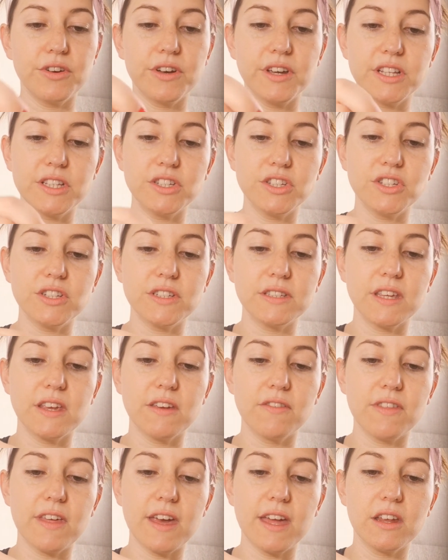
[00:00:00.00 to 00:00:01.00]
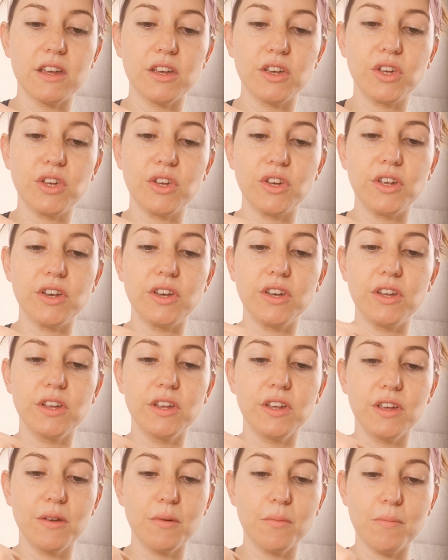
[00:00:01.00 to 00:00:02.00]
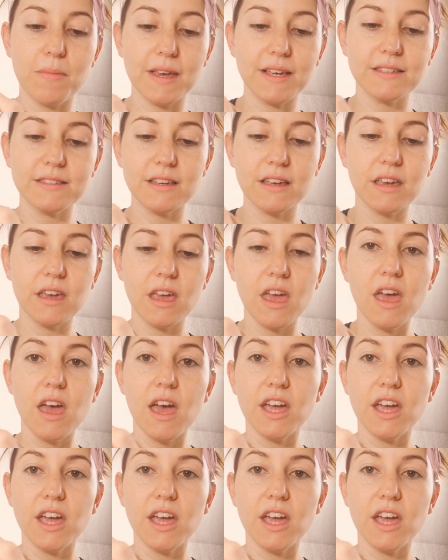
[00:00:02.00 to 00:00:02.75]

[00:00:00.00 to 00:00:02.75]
going to just give that a good mixing,